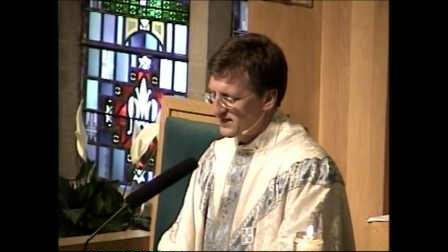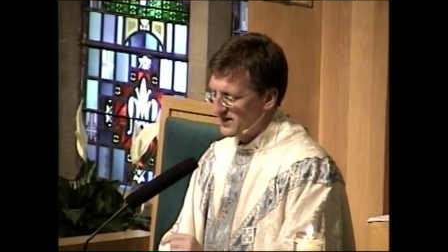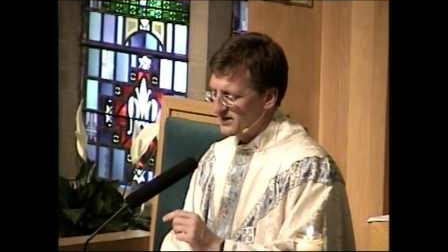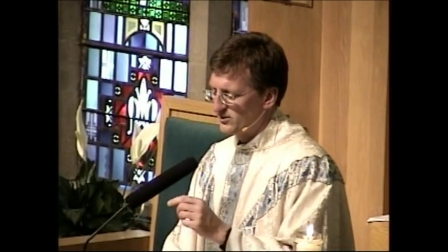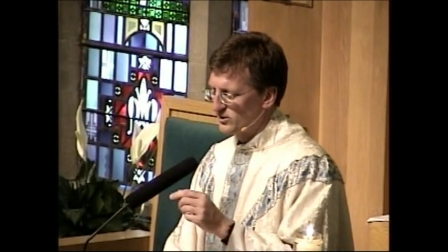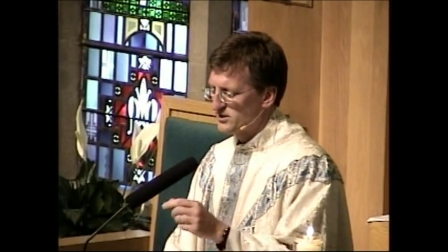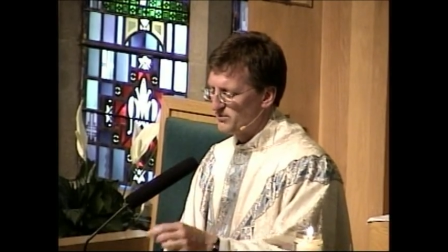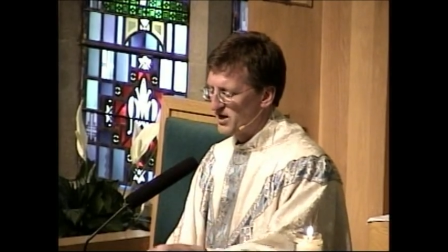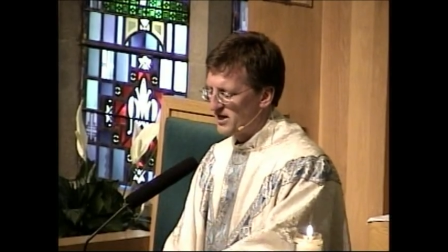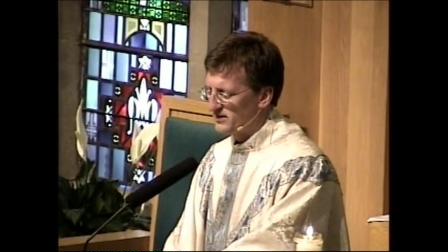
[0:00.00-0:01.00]
And he looks
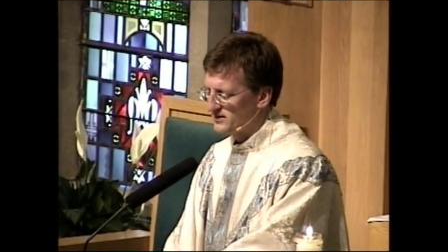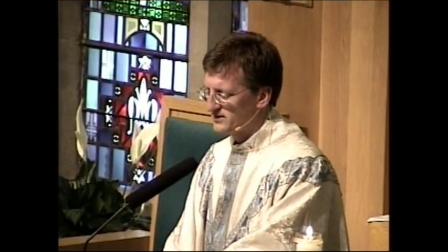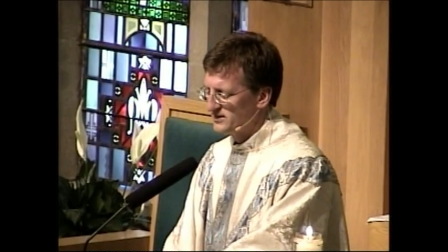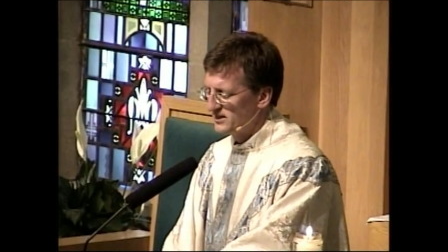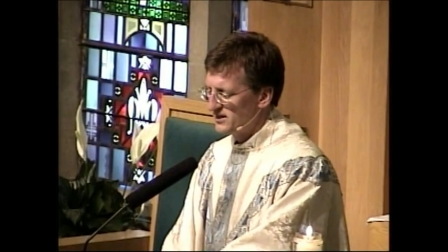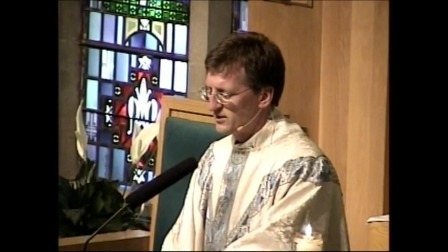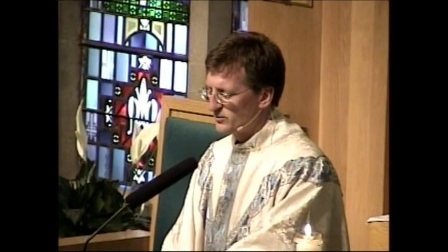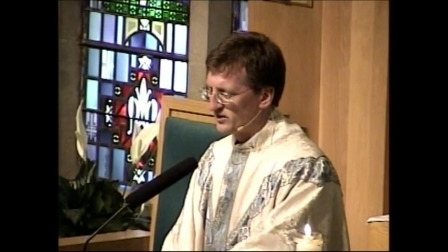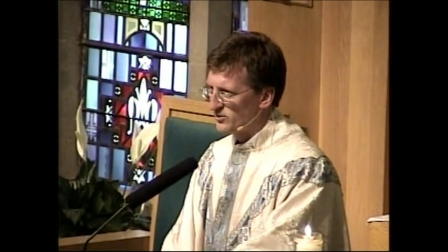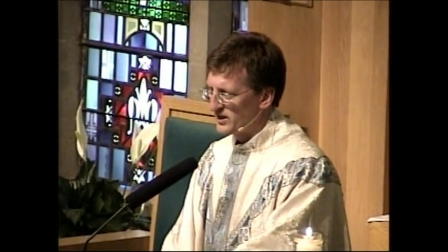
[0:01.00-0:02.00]
upon us
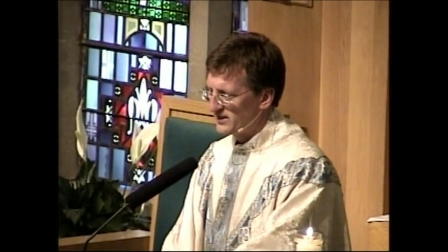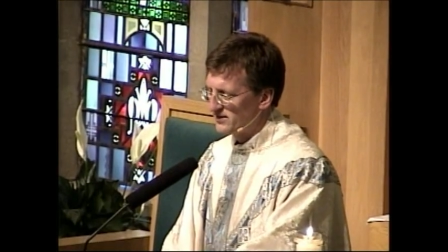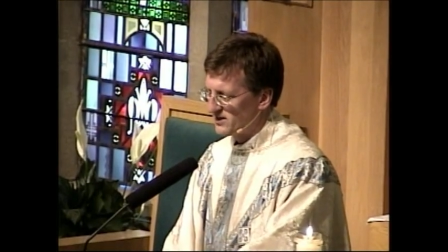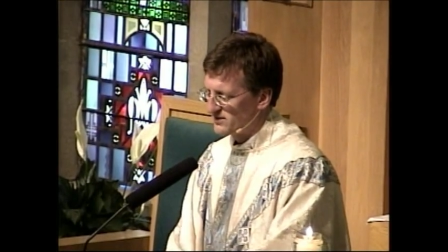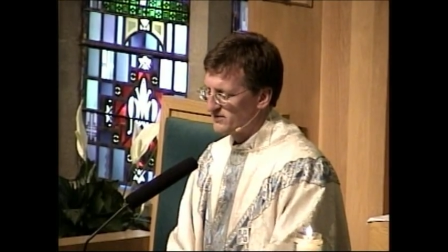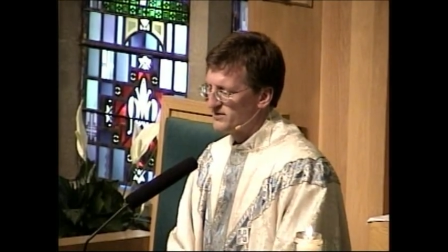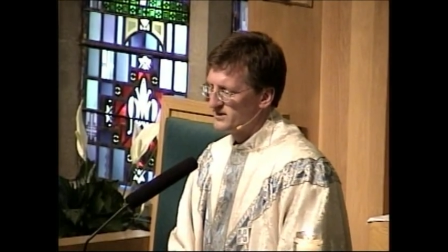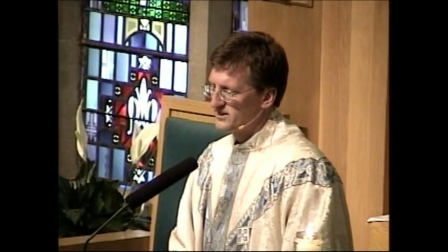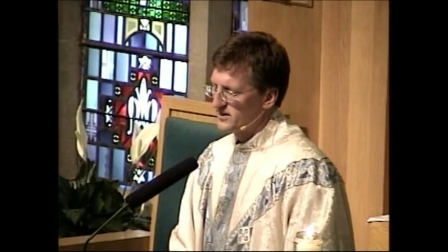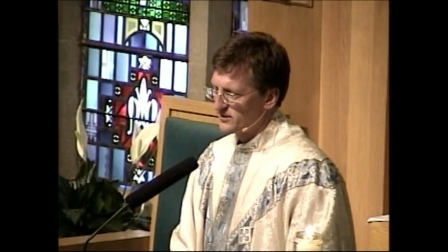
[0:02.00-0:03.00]
with great love
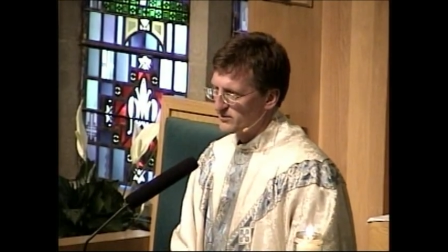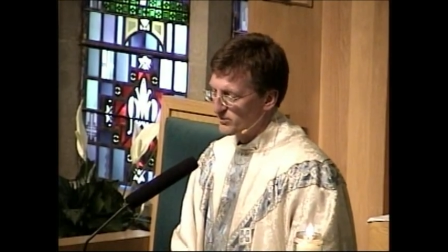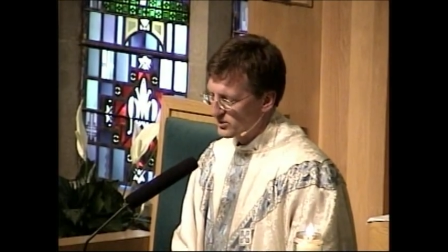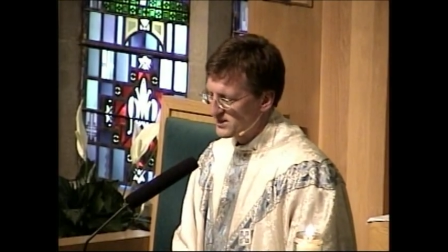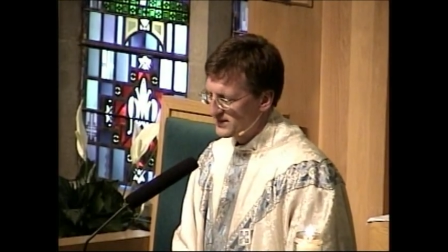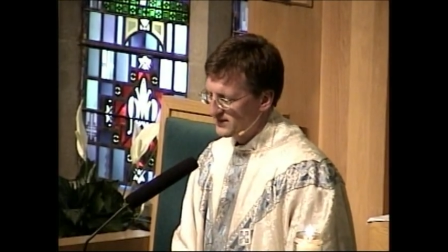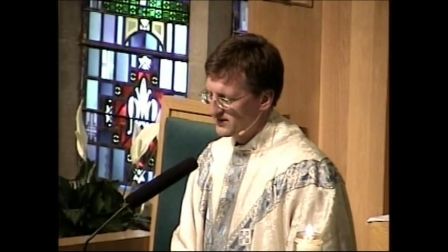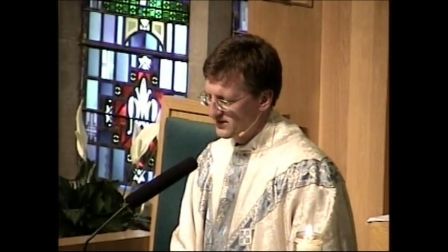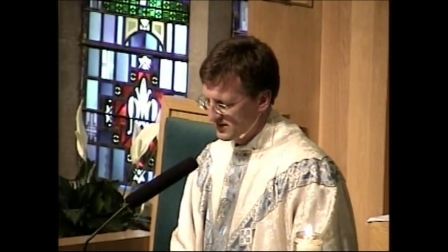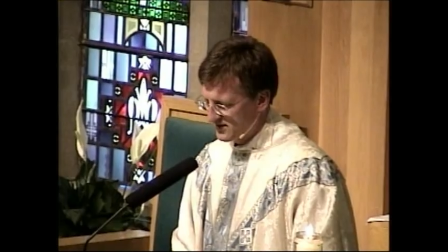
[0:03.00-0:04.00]
and
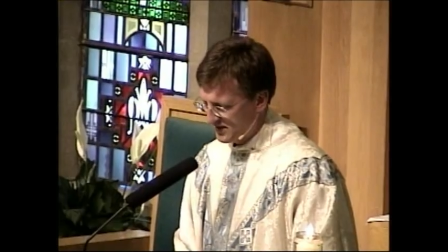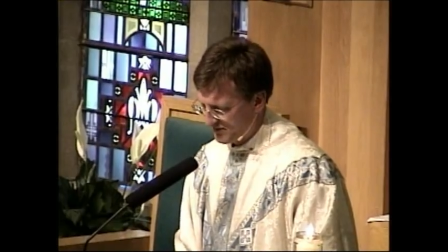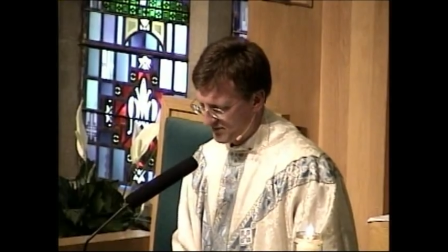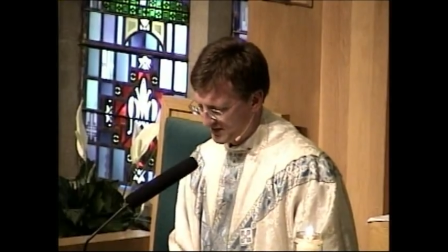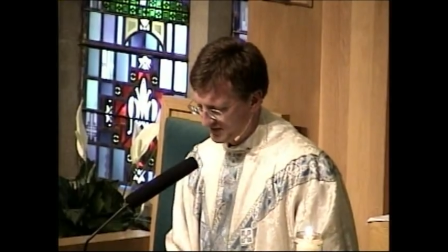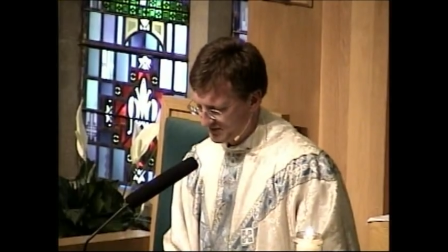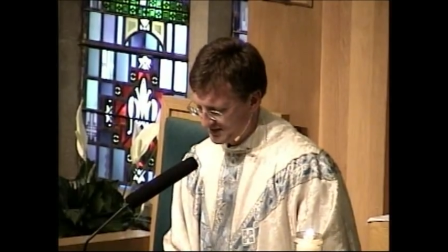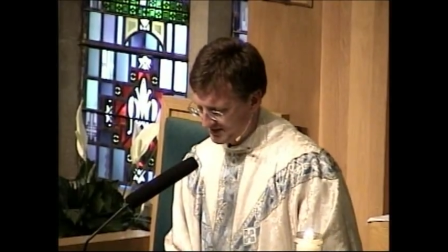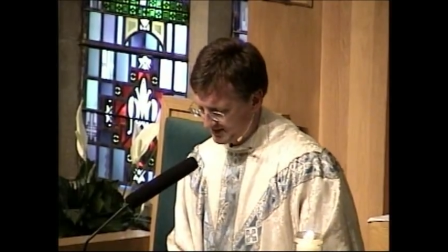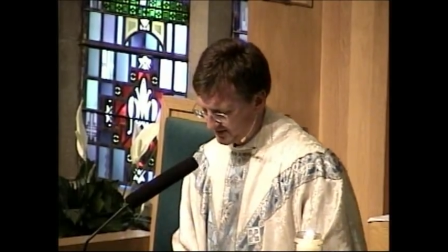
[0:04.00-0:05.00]
mercy and
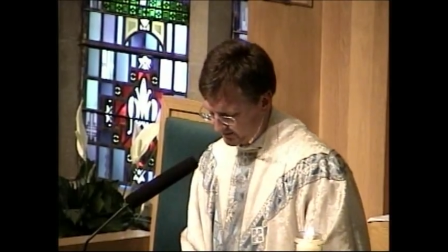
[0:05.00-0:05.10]
forgiveness.